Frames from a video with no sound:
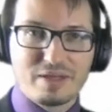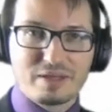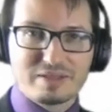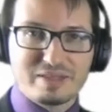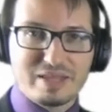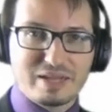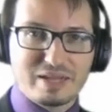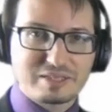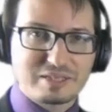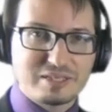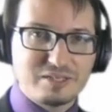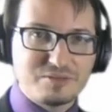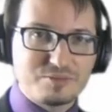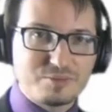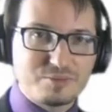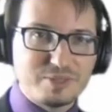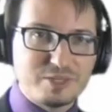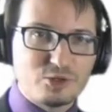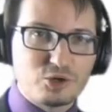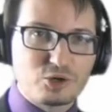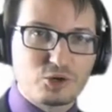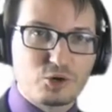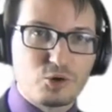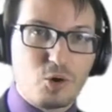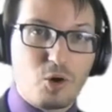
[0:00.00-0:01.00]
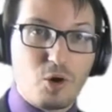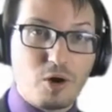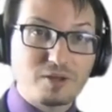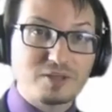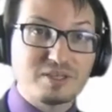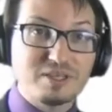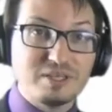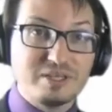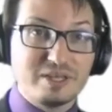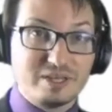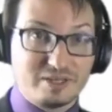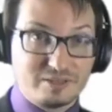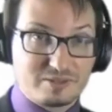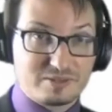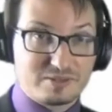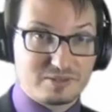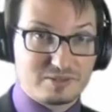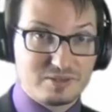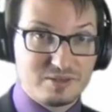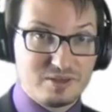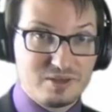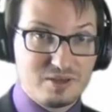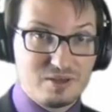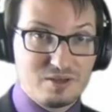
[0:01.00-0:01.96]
that gives me the coordinates